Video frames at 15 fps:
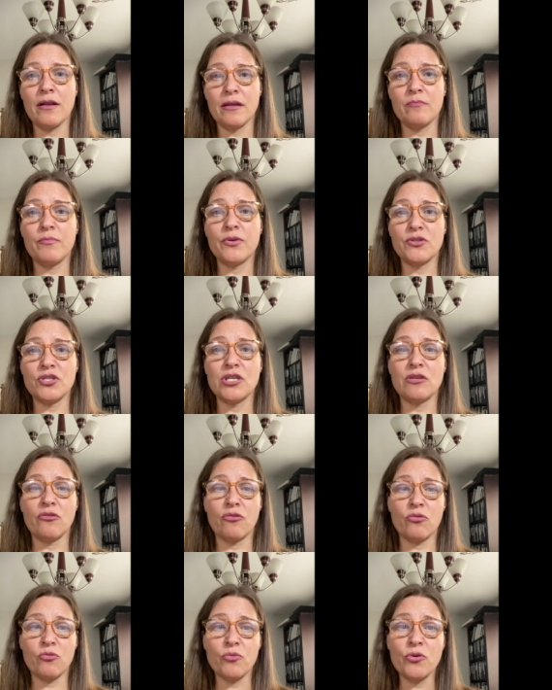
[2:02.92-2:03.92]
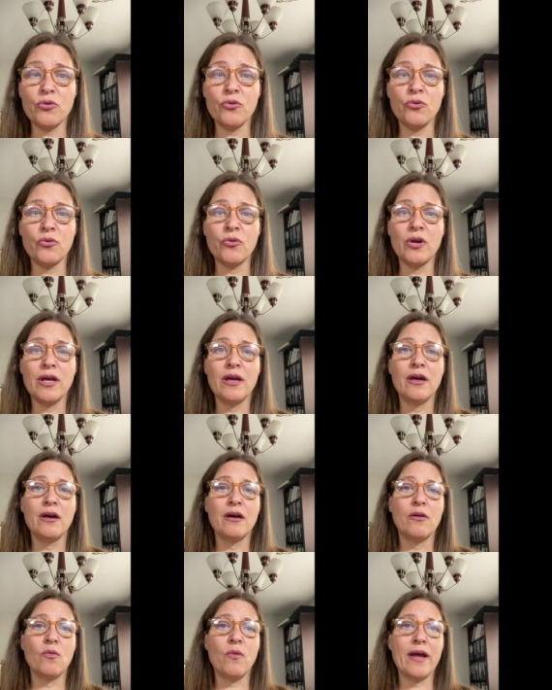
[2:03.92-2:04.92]
and pushing through
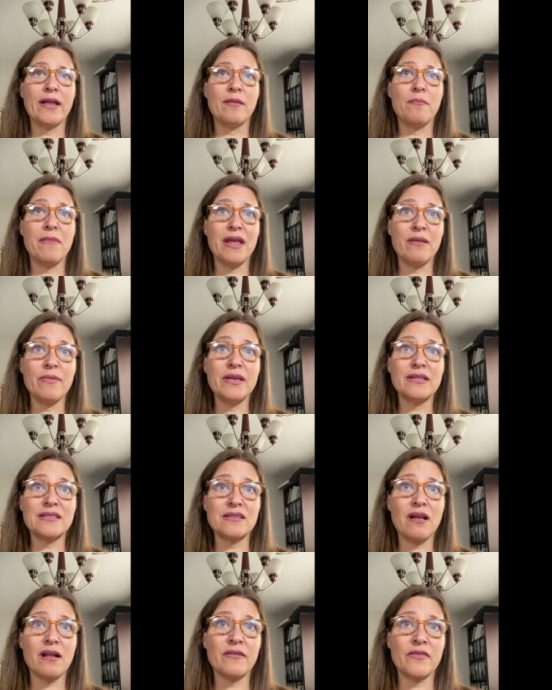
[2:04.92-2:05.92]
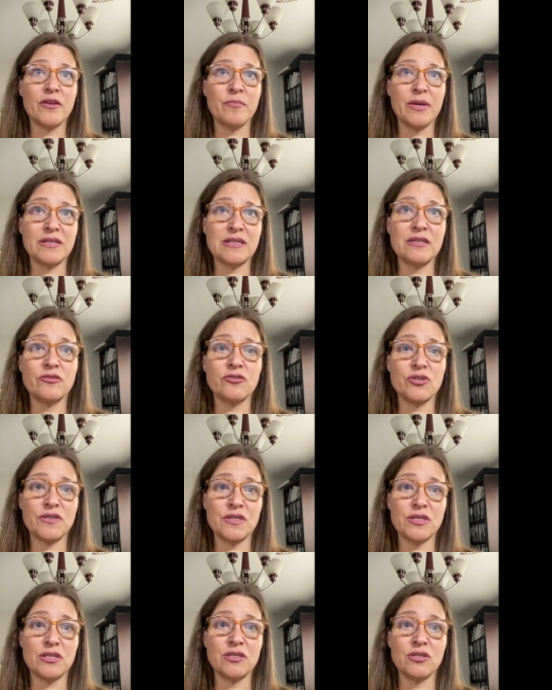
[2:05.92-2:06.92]
when maybe it's not in their best
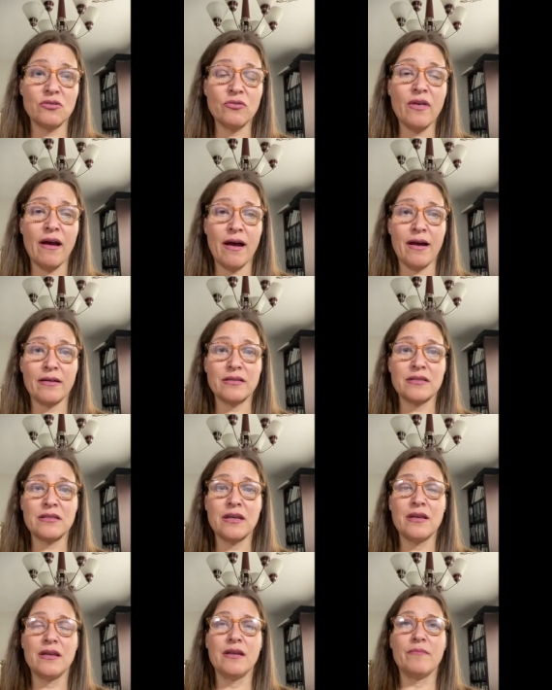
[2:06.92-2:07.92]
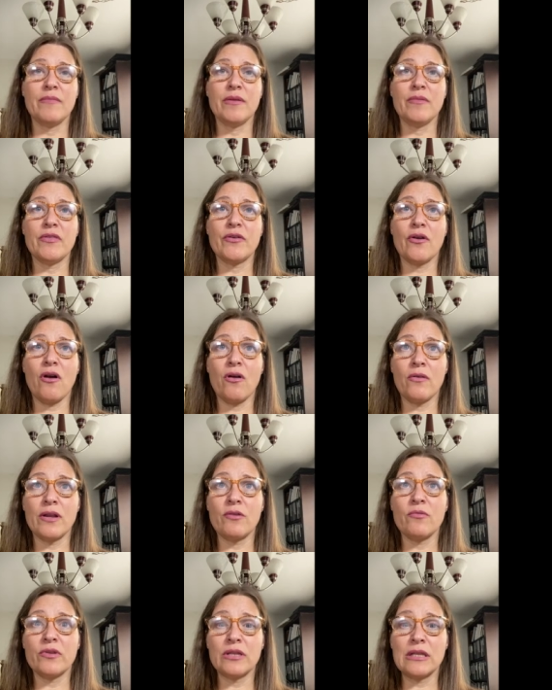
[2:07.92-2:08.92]
interest to do that maybe they're already
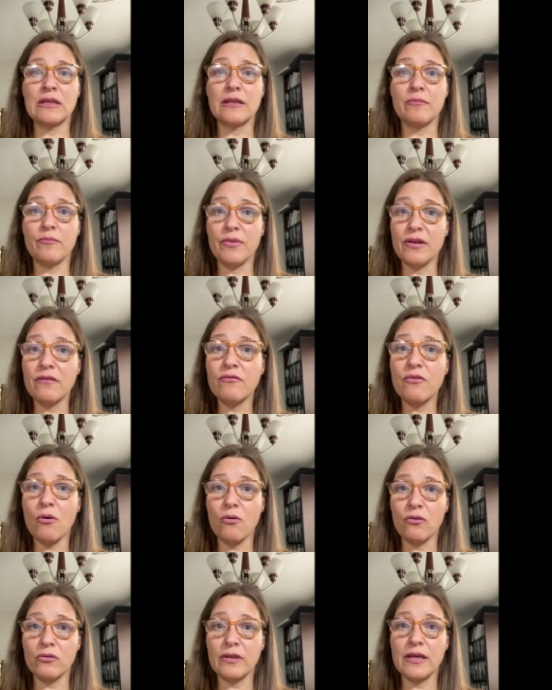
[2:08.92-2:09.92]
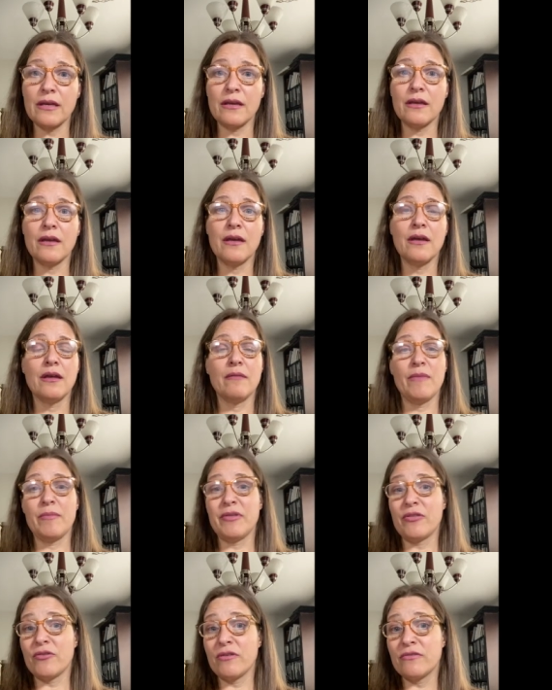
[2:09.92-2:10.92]
really limping vocally maybe
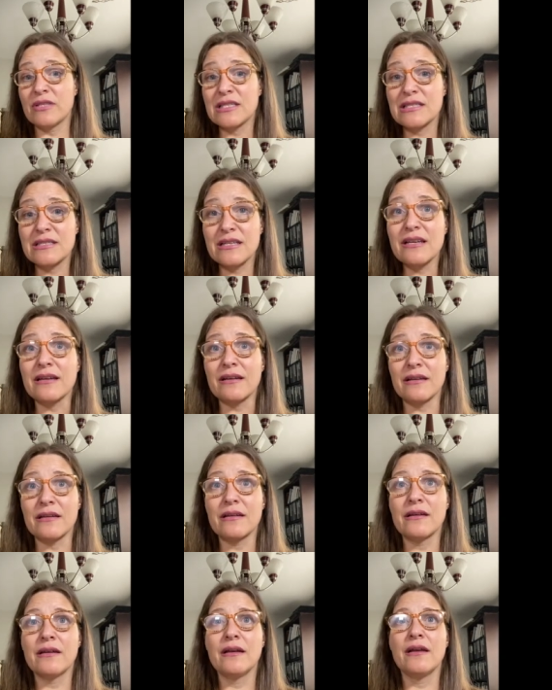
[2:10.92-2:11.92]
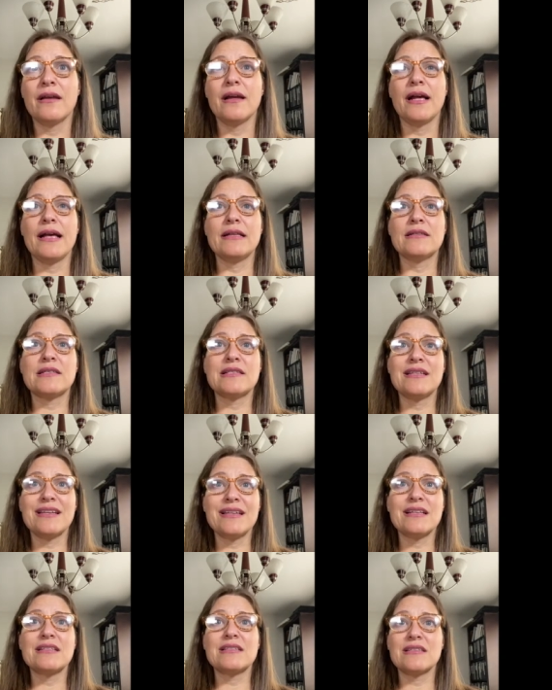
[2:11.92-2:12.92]
they're even sick and
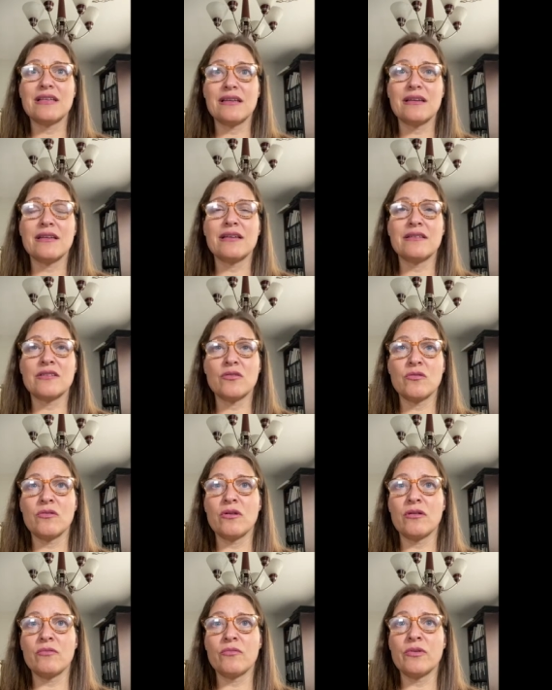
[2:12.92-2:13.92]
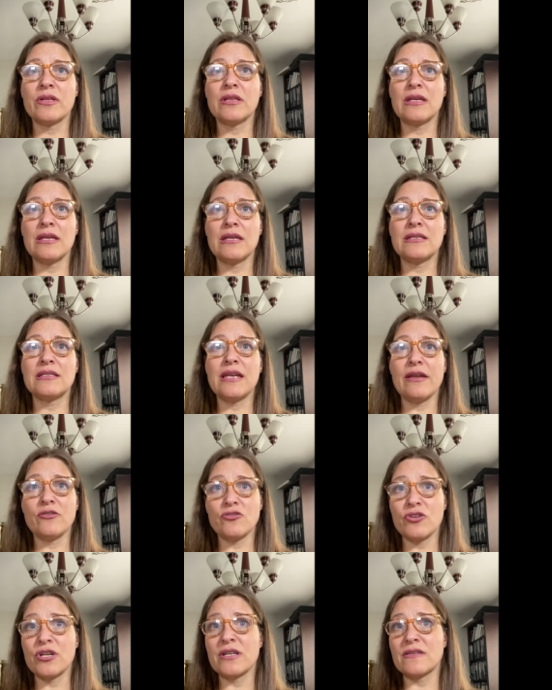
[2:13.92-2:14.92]
singing sick is a, a really
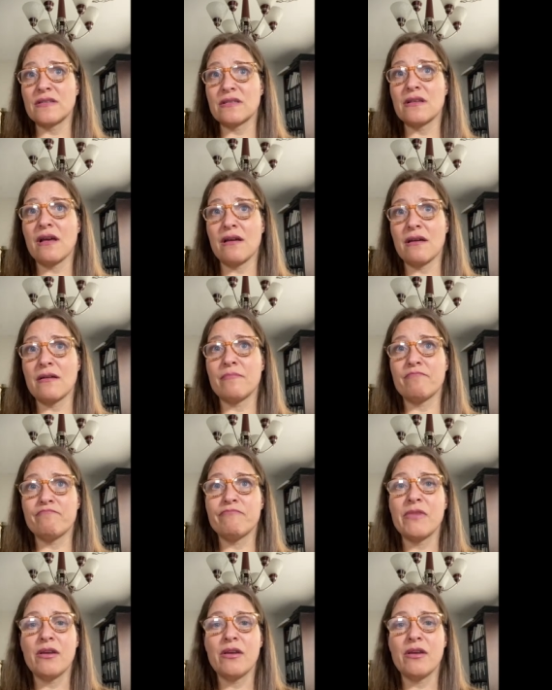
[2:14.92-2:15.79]
dangerous um,